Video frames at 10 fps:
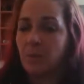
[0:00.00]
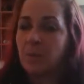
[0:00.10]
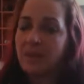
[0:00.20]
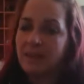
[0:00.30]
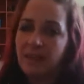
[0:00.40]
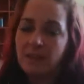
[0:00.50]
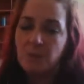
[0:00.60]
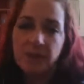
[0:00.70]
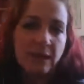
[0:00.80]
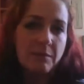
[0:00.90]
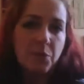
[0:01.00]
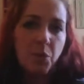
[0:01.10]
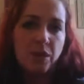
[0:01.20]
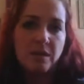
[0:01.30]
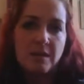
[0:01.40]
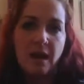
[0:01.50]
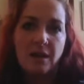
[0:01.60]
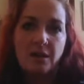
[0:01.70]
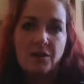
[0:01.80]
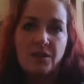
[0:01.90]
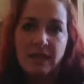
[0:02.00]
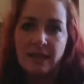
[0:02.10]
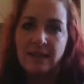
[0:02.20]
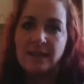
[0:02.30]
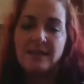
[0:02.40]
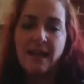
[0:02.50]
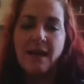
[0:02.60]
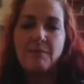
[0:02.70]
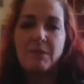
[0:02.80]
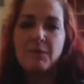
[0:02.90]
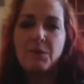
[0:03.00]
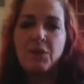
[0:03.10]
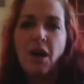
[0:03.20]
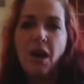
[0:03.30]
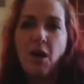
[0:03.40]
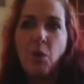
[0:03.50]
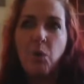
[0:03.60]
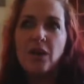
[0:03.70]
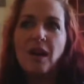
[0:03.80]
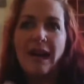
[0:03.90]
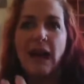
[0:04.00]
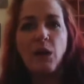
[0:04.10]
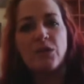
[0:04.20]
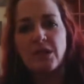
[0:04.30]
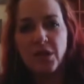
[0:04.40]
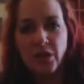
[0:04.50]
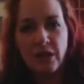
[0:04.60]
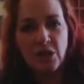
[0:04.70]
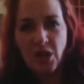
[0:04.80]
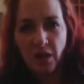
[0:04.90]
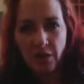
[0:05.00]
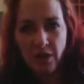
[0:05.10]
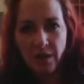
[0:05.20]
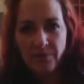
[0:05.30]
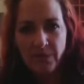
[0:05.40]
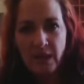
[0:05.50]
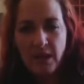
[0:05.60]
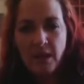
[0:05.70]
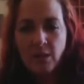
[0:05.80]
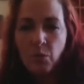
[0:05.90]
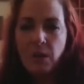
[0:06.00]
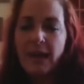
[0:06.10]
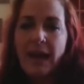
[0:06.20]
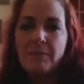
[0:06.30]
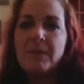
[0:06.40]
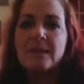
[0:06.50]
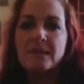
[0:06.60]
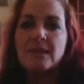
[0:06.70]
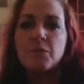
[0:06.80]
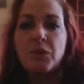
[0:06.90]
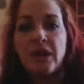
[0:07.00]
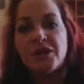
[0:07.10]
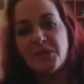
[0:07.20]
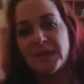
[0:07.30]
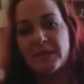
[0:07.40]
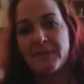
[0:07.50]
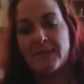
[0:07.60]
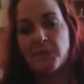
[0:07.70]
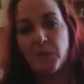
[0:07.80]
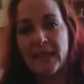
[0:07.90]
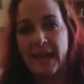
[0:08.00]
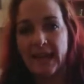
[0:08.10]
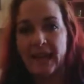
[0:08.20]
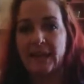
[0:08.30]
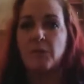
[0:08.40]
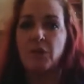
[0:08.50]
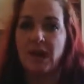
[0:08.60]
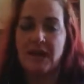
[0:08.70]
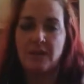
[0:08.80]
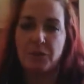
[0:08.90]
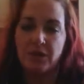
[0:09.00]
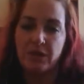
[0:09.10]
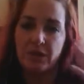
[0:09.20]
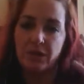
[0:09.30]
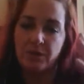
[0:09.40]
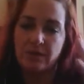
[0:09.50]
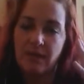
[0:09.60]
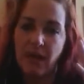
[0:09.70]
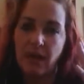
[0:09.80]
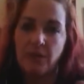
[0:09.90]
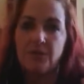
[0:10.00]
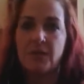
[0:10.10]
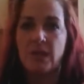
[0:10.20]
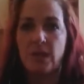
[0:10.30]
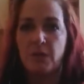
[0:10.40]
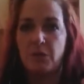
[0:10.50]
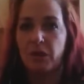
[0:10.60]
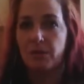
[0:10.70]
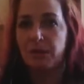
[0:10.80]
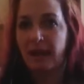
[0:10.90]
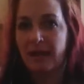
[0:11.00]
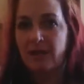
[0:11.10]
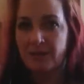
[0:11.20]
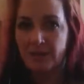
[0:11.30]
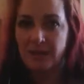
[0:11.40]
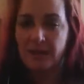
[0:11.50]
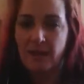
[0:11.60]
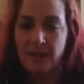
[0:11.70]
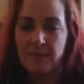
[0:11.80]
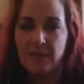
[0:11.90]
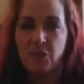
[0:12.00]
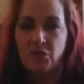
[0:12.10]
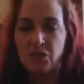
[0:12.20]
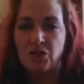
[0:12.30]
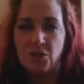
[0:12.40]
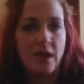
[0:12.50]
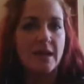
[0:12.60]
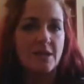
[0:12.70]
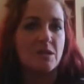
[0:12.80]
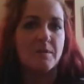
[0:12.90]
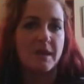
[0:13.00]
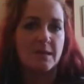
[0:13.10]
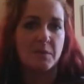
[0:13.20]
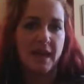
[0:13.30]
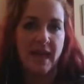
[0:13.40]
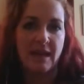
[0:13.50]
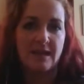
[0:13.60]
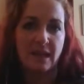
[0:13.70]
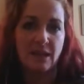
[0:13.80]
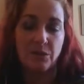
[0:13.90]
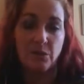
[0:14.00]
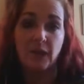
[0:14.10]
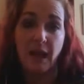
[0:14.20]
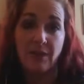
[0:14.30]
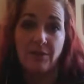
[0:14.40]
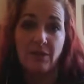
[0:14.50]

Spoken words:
What I think is really important to understand is that we're not out to hurt each other. What happens is we are doing the best we can, and we're kind of within our own selves with our blinders at times, just trying to do the best we can to get through life.